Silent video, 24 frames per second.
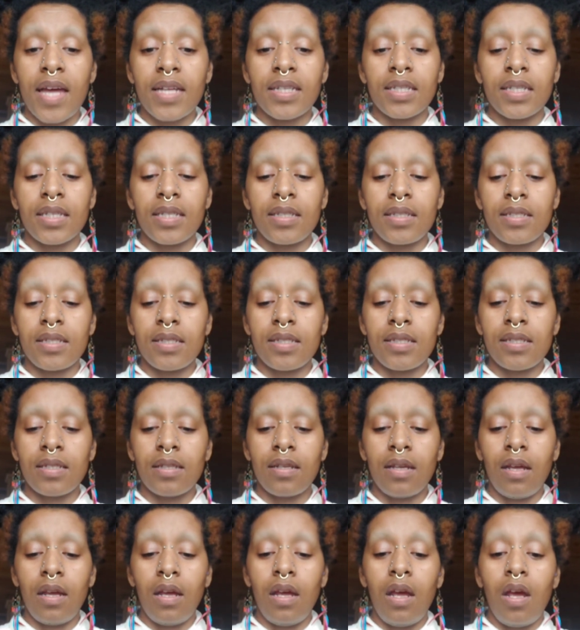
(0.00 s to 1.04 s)

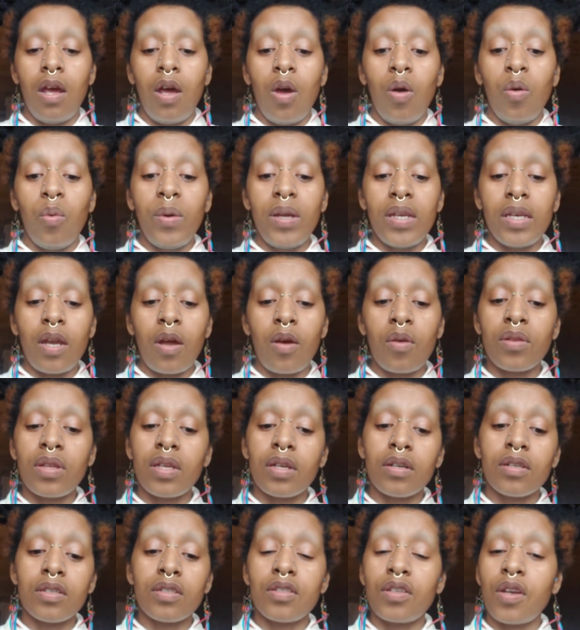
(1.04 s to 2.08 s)
violence. We know
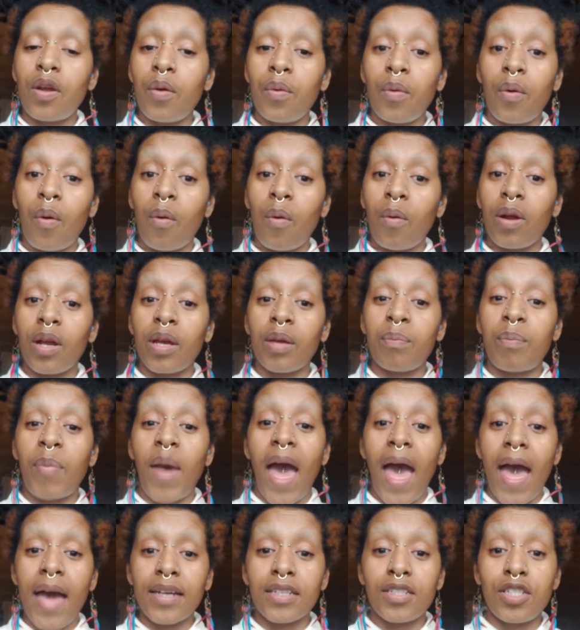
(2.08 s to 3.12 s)
there is no going
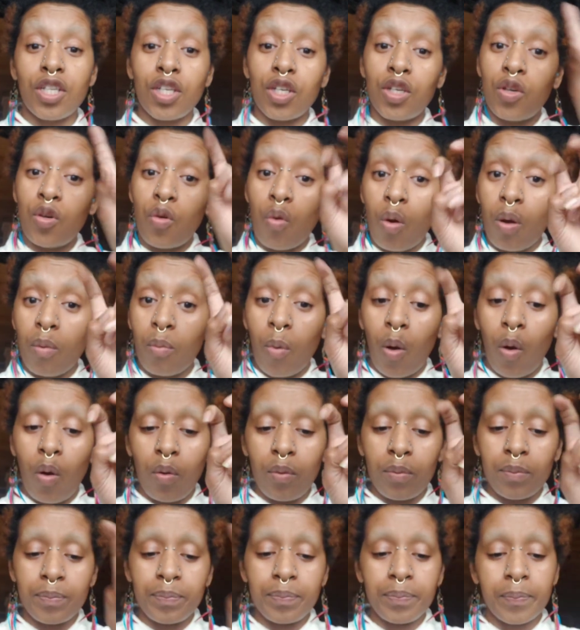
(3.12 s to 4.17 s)
back to
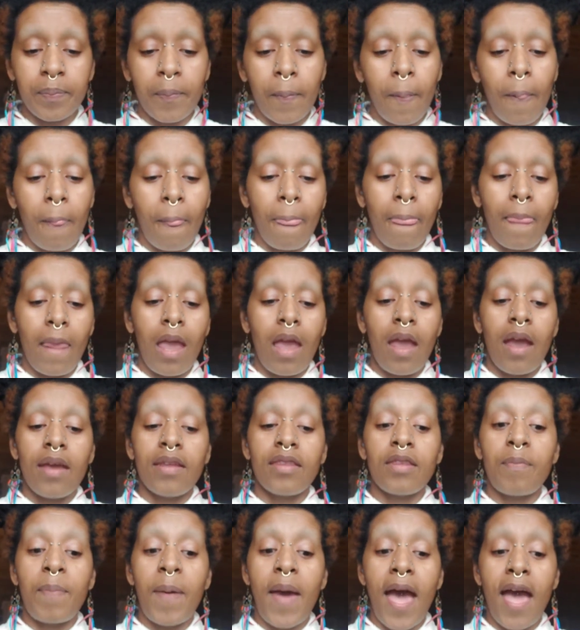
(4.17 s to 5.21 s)
normal.
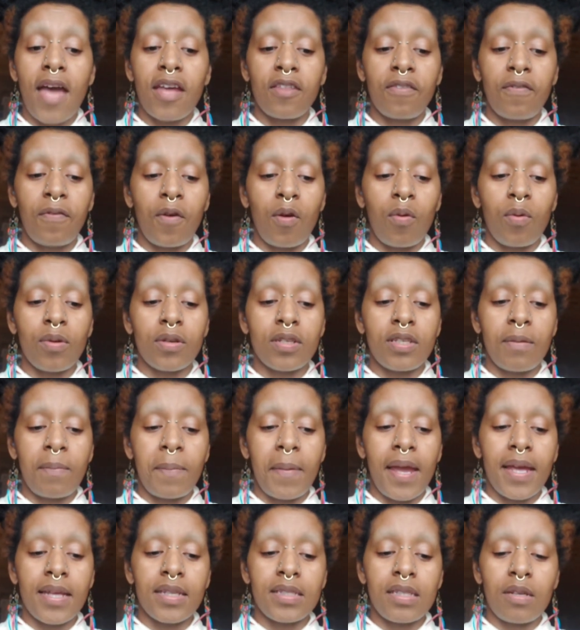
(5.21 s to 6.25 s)
The path forward
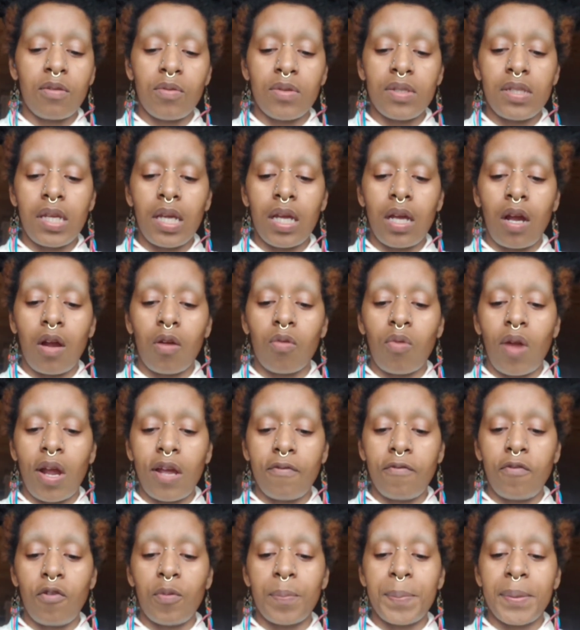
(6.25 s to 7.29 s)
demands that we take our
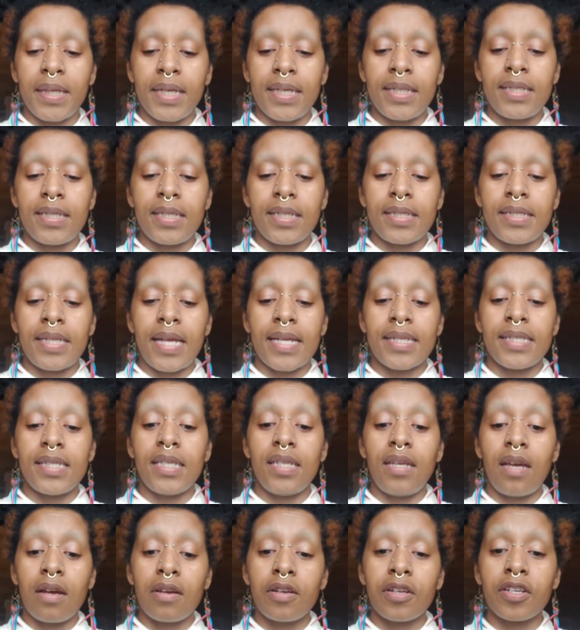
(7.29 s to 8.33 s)
rightful places as
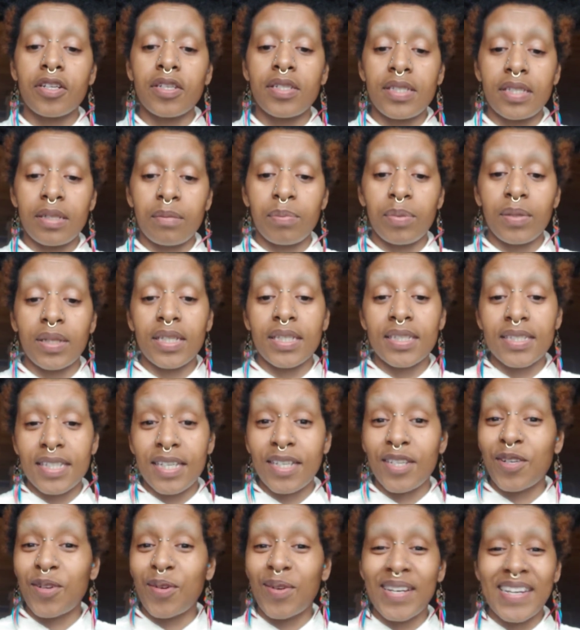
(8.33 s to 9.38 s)
the younger siblings
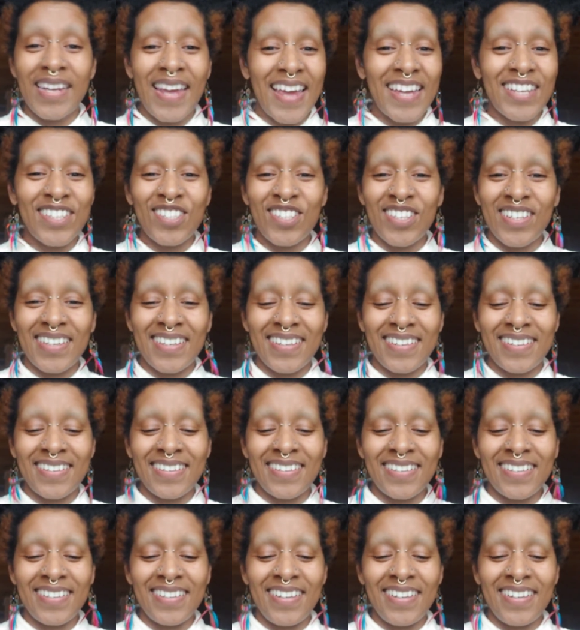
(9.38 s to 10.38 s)
in creation,